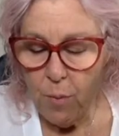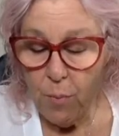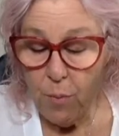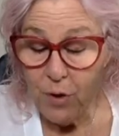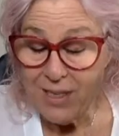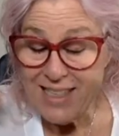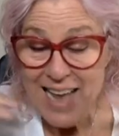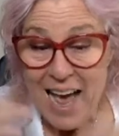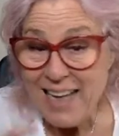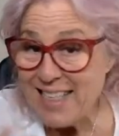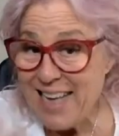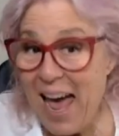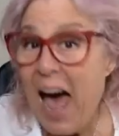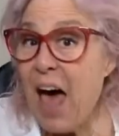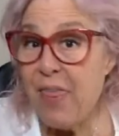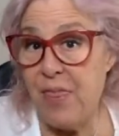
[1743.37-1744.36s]
protect
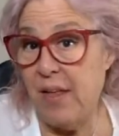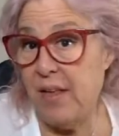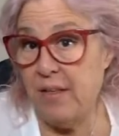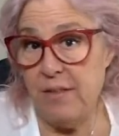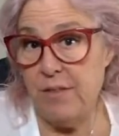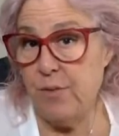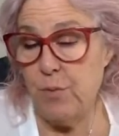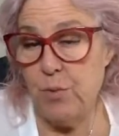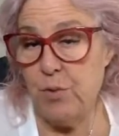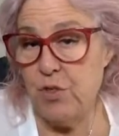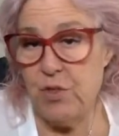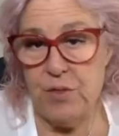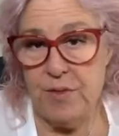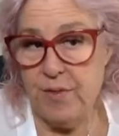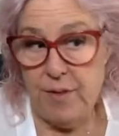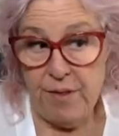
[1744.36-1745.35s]
Athens, which
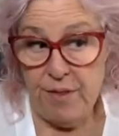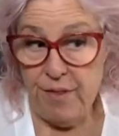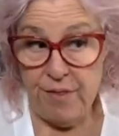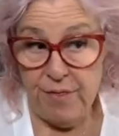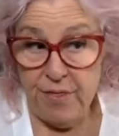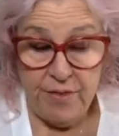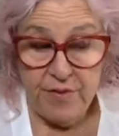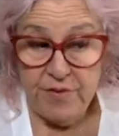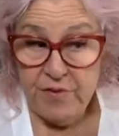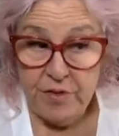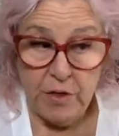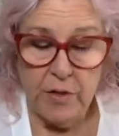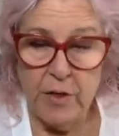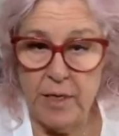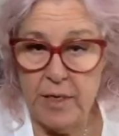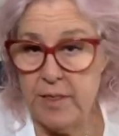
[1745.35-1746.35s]

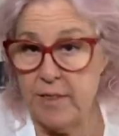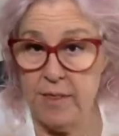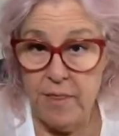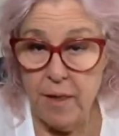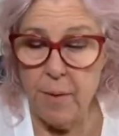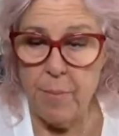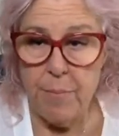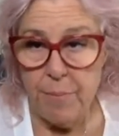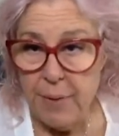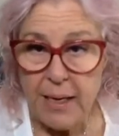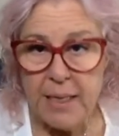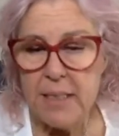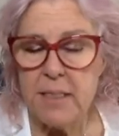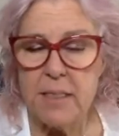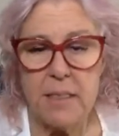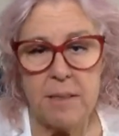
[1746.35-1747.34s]
still is the
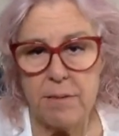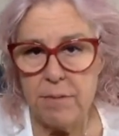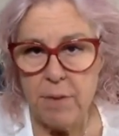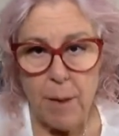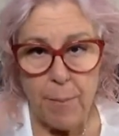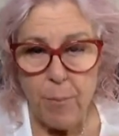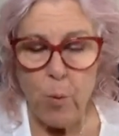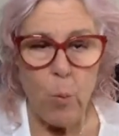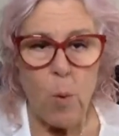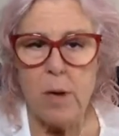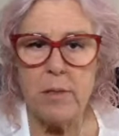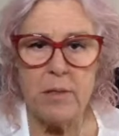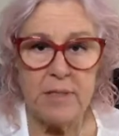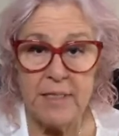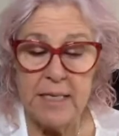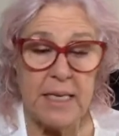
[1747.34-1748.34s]
biggest number
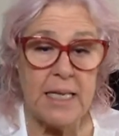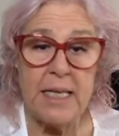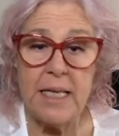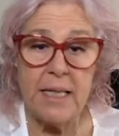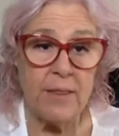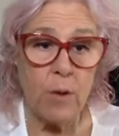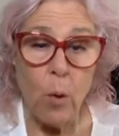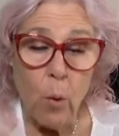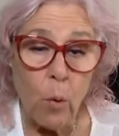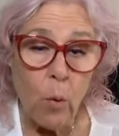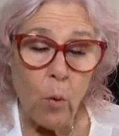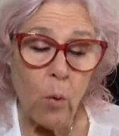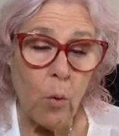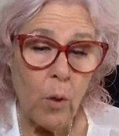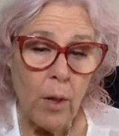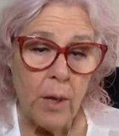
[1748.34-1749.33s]
one city in the
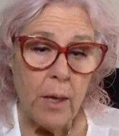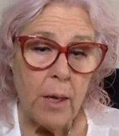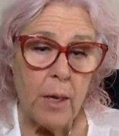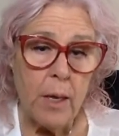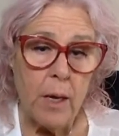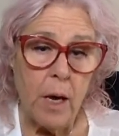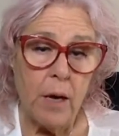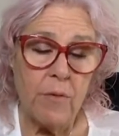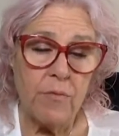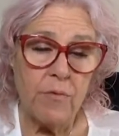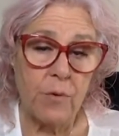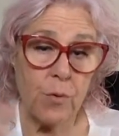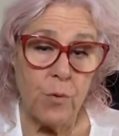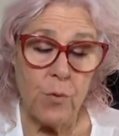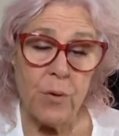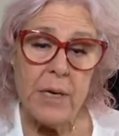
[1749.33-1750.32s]
whole of
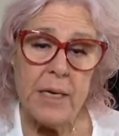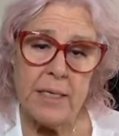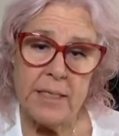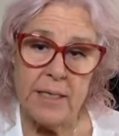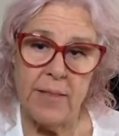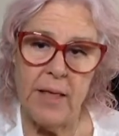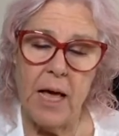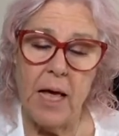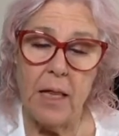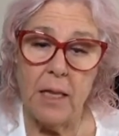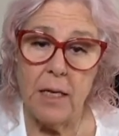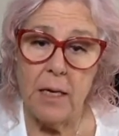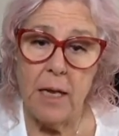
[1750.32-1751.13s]
Greece in the Hellenic